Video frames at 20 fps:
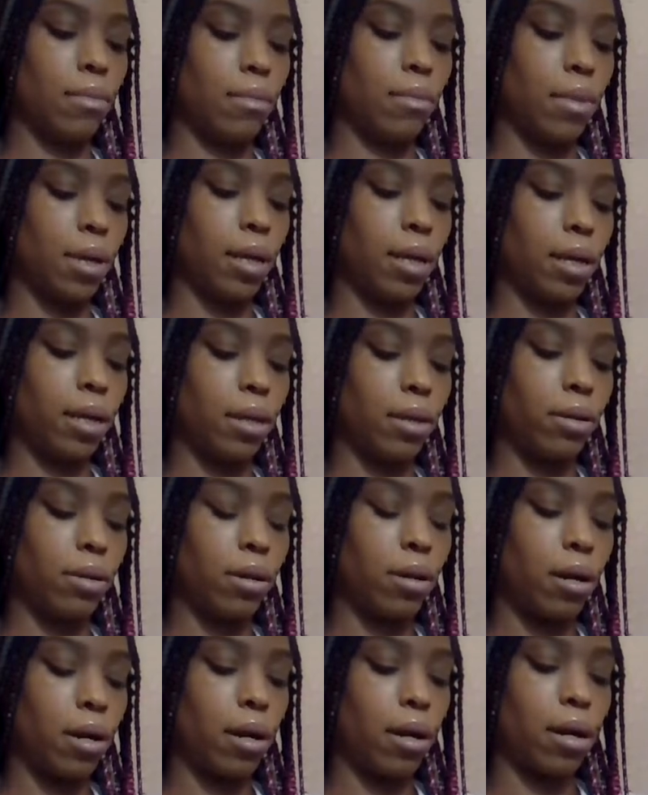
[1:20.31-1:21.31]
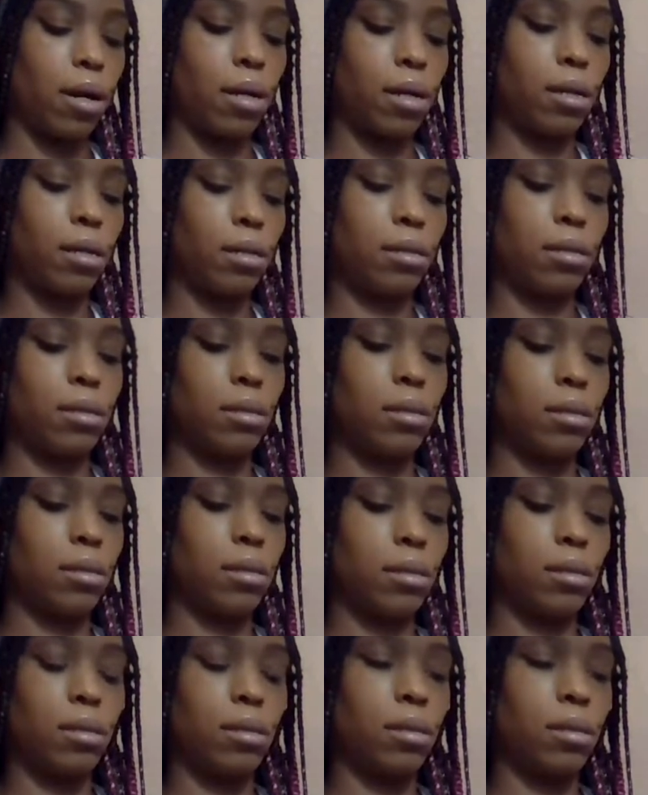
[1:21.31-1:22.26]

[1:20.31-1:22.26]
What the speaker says: my other cards.